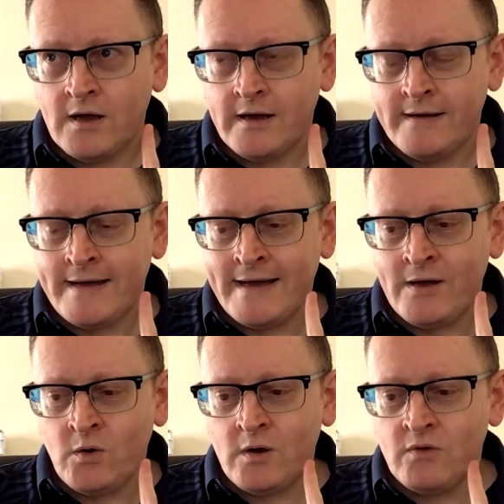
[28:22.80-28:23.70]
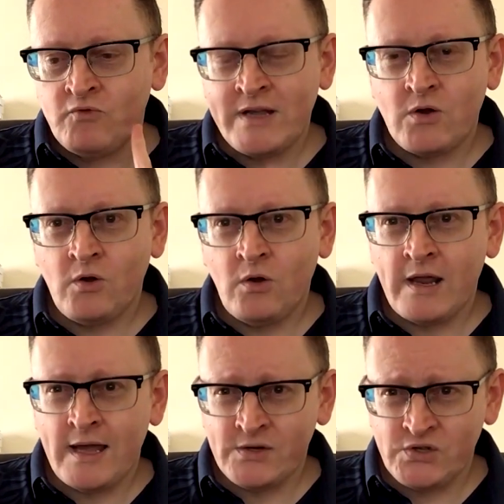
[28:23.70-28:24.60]
Now, Recall
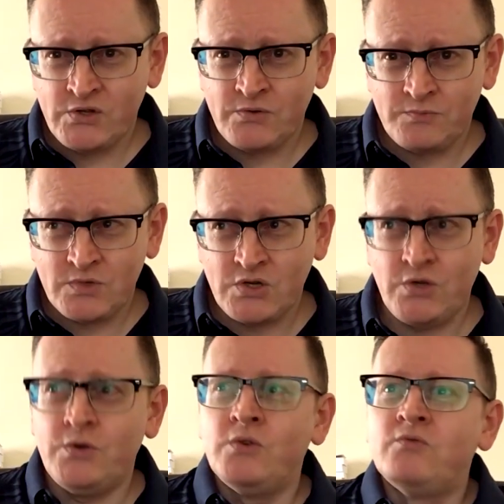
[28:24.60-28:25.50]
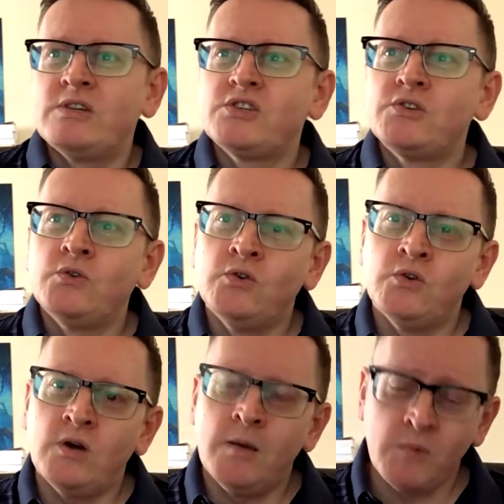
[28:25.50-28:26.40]
allows you to
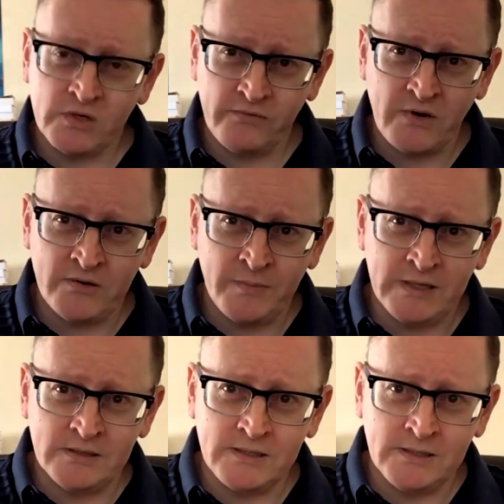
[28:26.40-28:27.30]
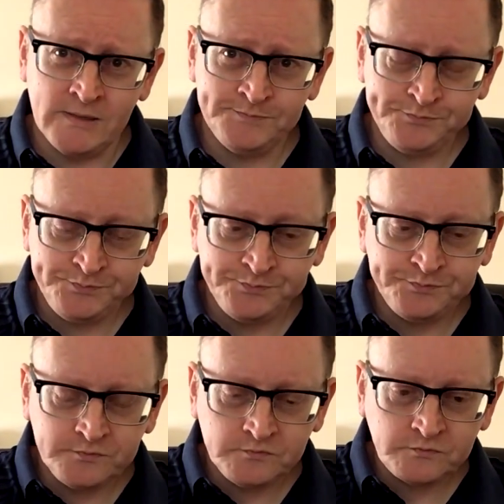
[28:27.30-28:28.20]
restore a modifier ability.
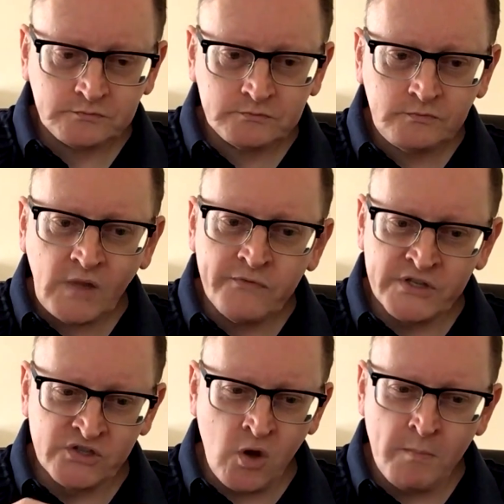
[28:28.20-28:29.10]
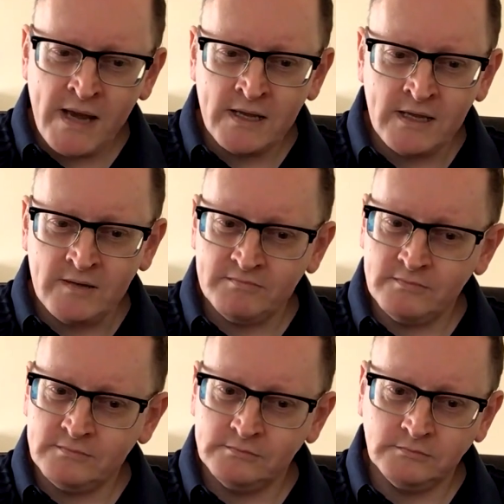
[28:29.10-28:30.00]
There's not many
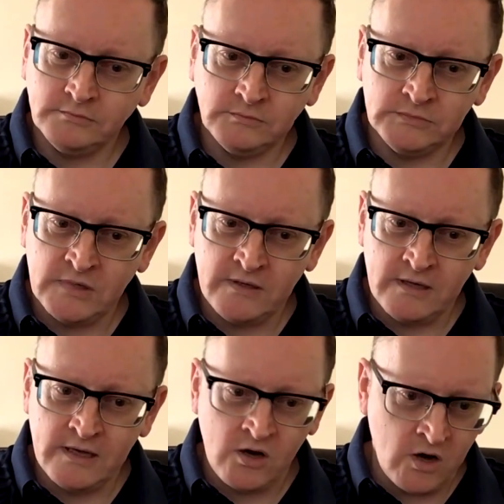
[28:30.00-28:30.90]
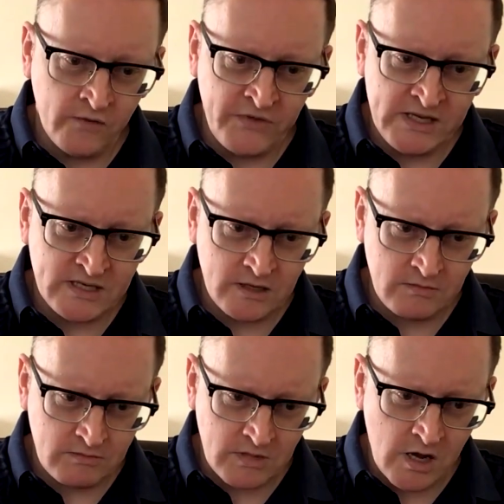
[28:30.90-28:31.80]
of these
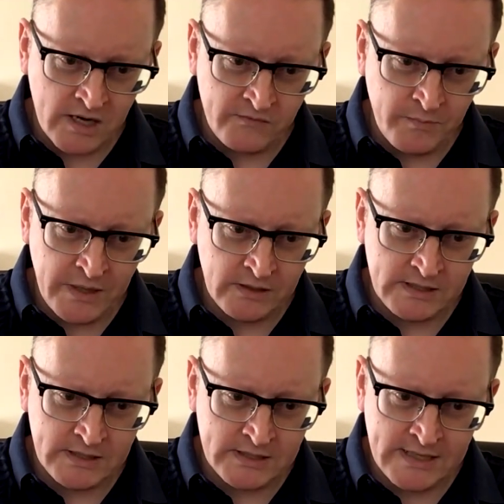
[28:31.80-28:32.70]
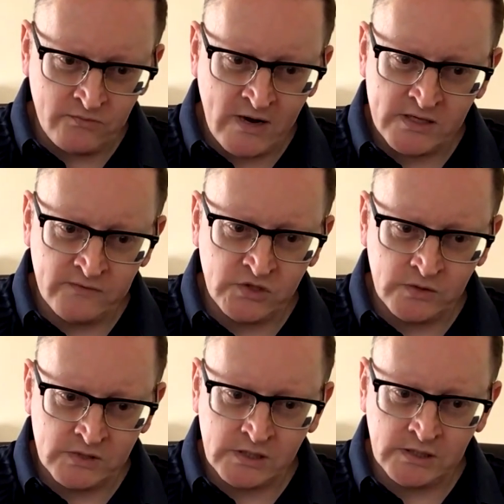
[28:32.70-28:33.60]
kind of abilities in Raiders of
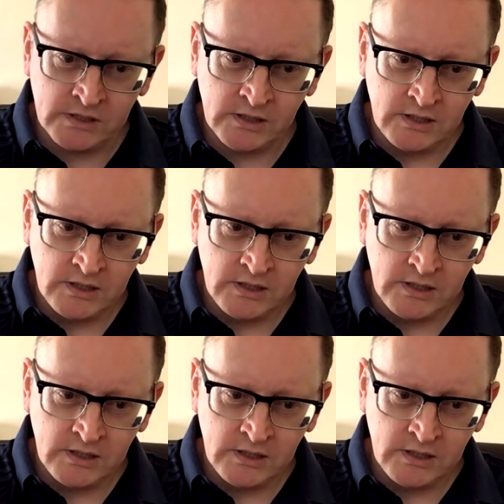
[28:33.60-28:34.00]
Dune Sea.